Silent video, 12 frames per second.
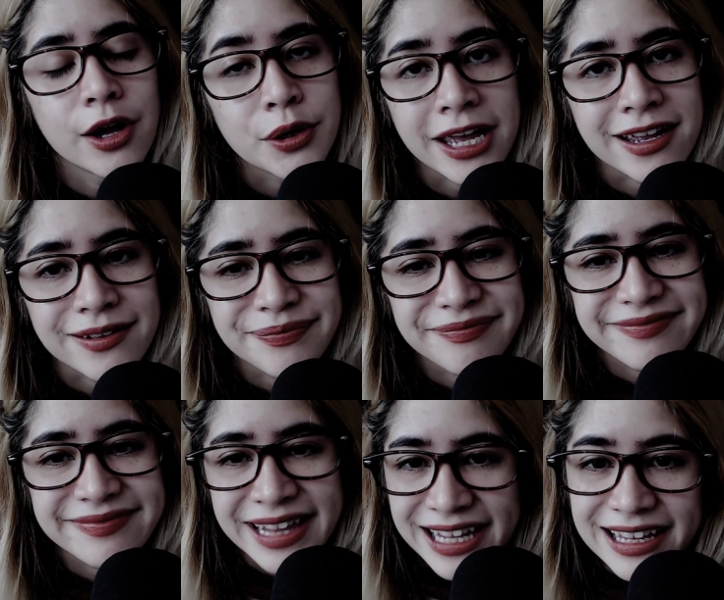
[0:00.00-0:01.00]
okay.
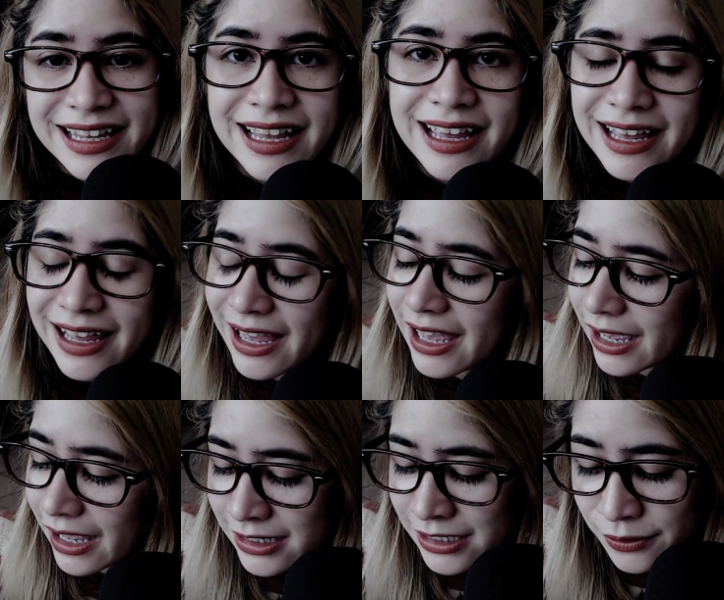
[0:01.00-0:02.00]

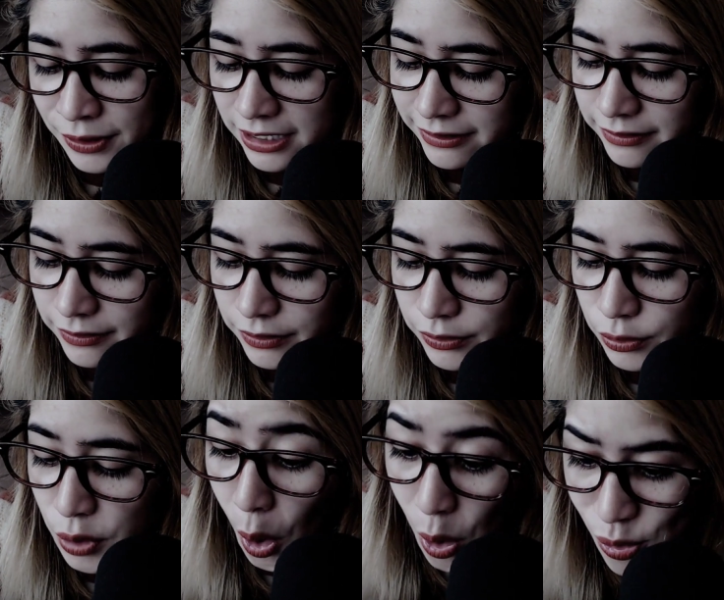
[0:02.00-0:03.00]
Anyway,
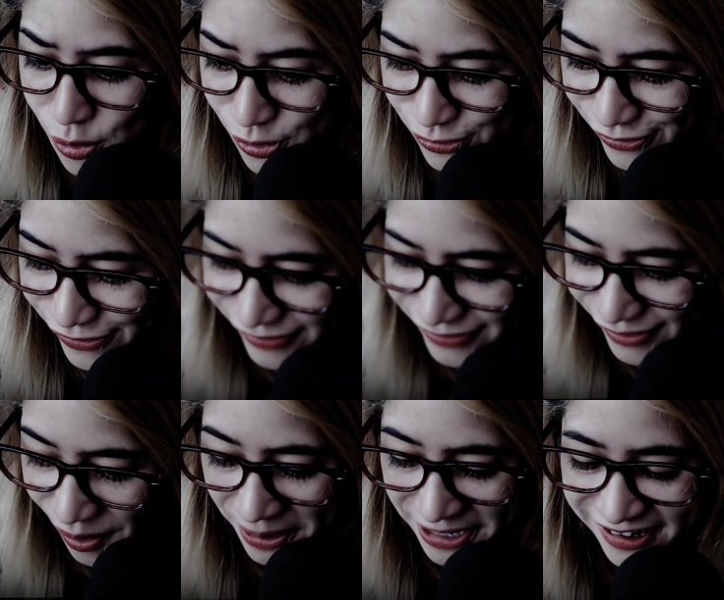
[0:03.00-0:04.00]
Oh
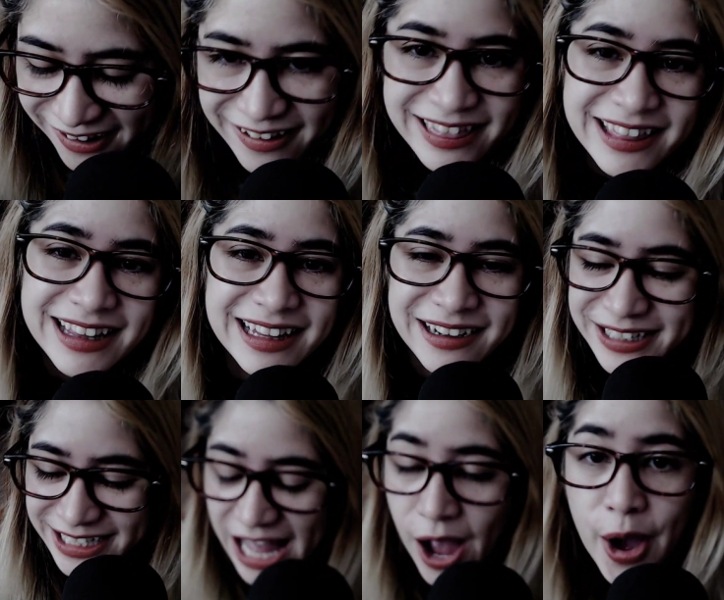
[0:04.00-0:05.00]
my god. There
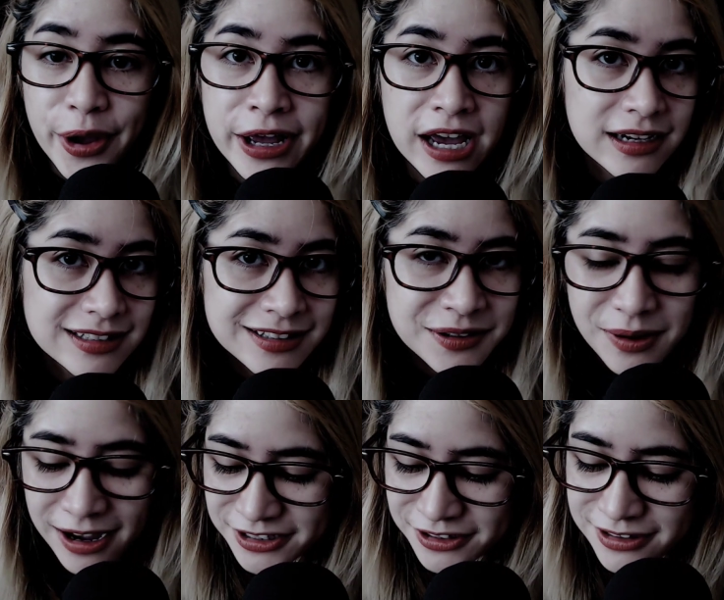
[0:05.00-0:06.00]
it is. Okay, so
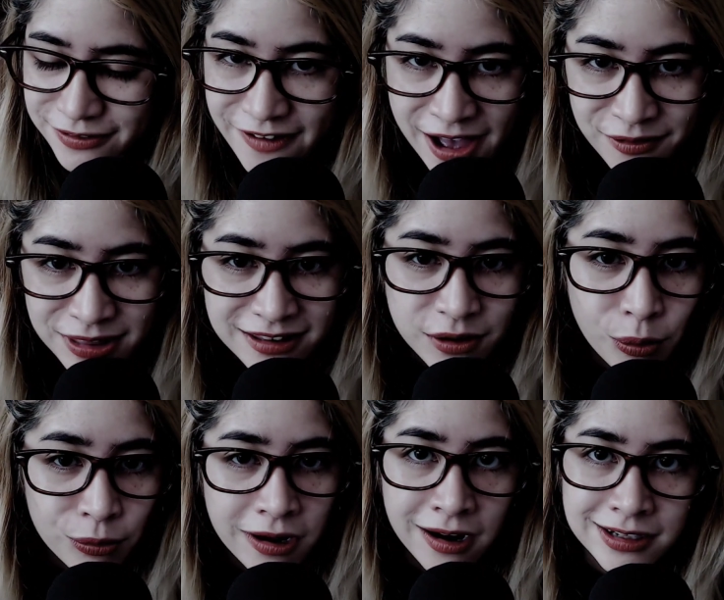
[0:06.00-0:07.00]
I just found that
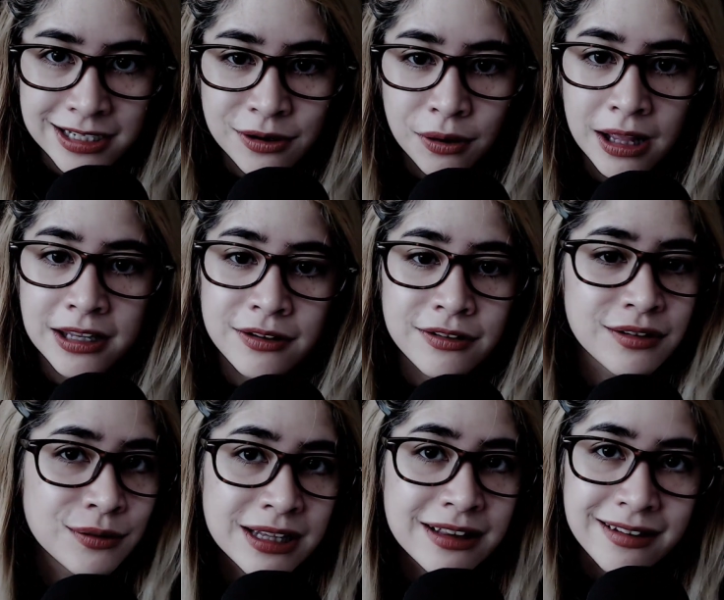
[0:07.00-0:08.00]
old article I used
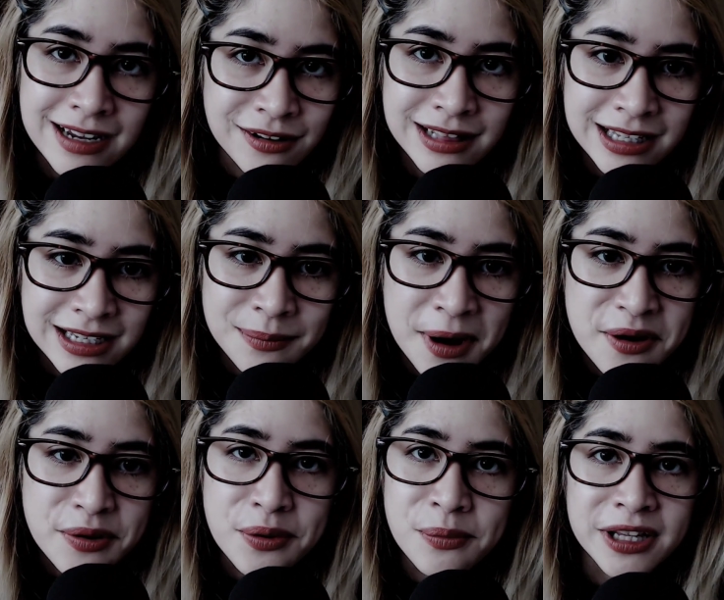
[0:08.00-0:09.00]
to read secretly in my
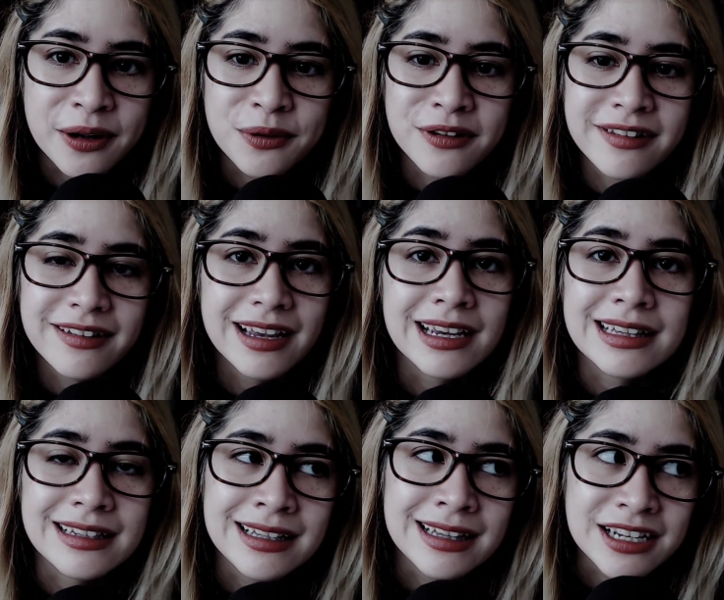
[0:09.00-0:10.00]
room when I was a
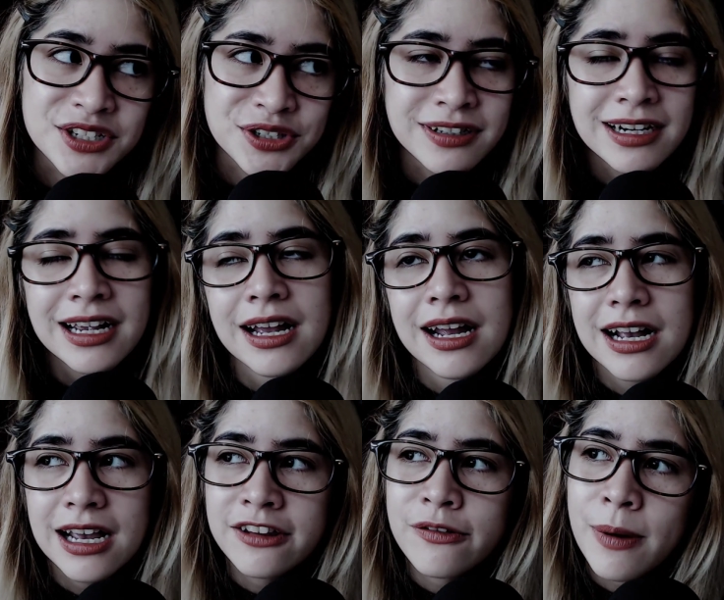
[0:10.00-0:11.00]
teenager.
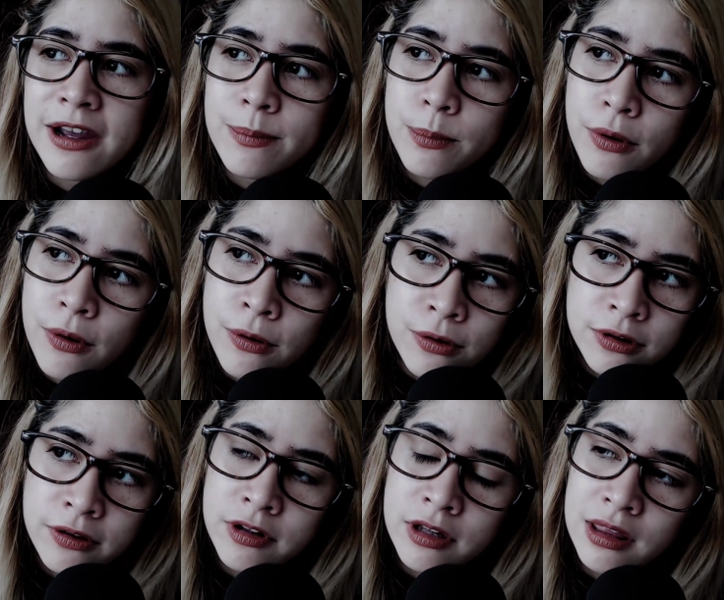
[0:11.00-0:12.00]
Kind of my porn
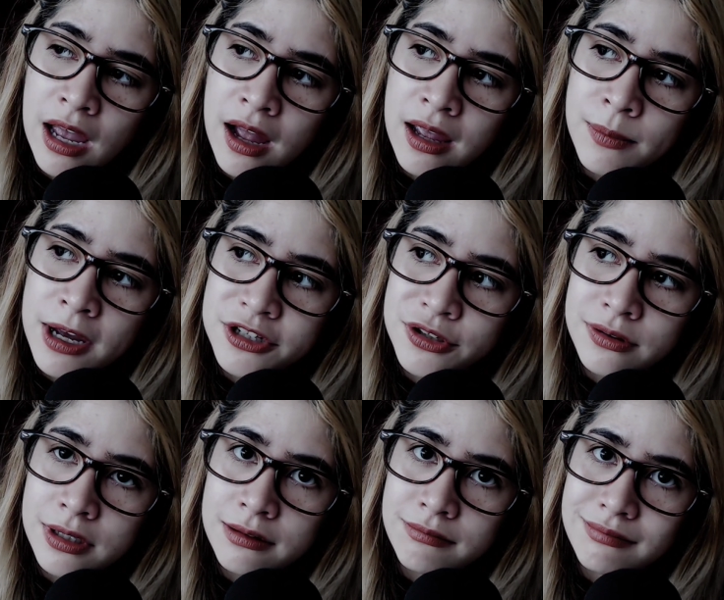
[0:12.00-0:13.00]
of the time,
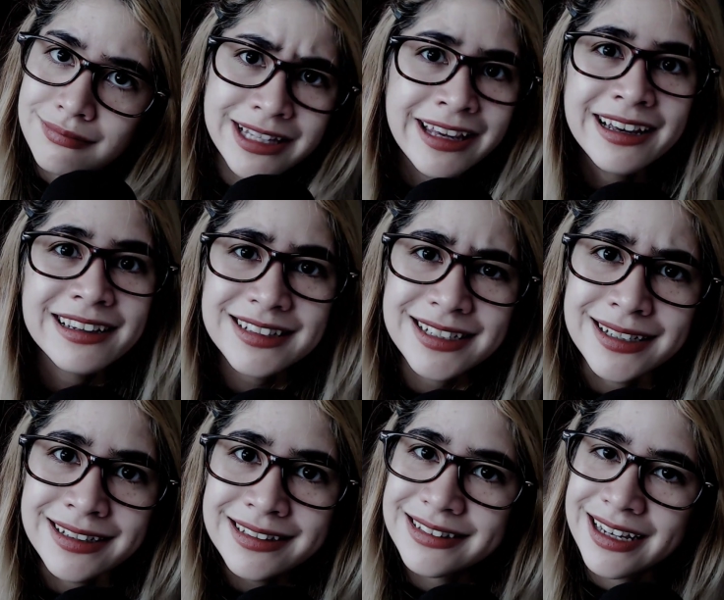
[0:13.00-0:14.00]
actually. Yes,
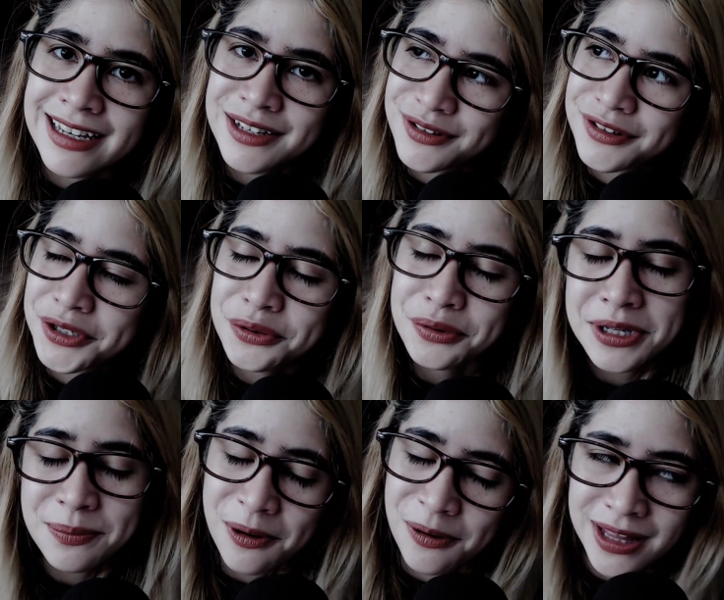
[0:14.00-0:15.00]
I used to
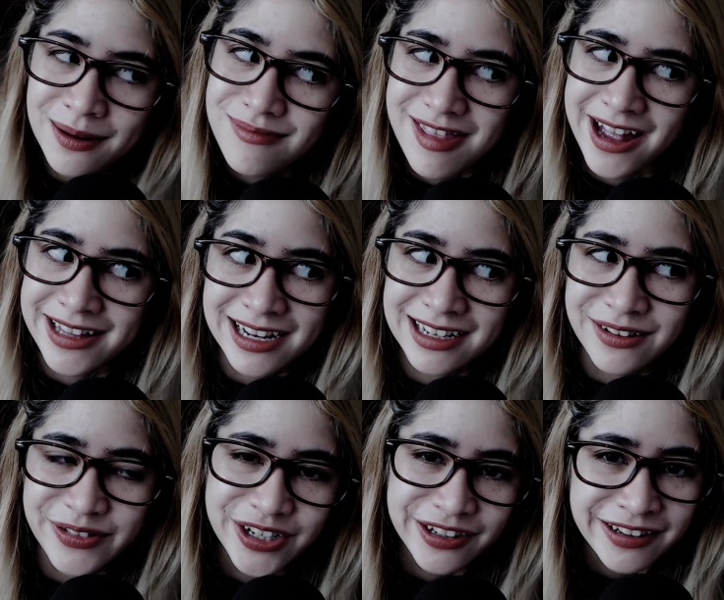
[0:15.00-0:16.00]
read porn. I'm that kind
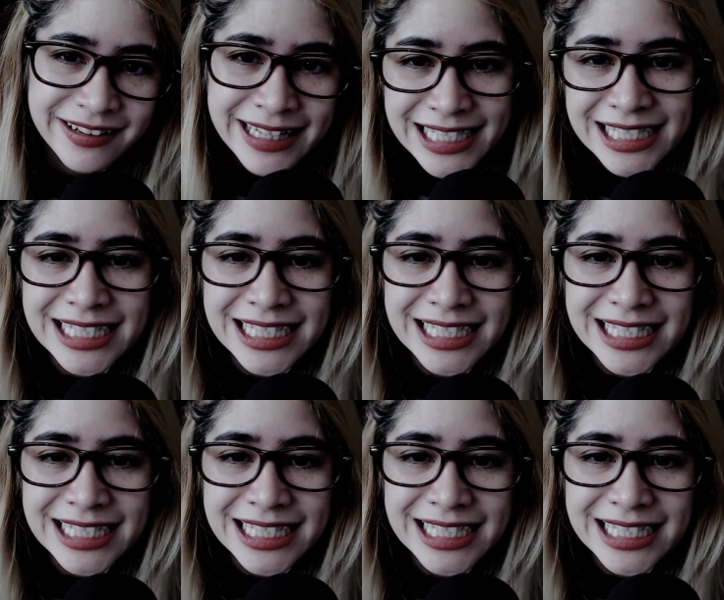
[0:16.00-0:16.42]
of girl.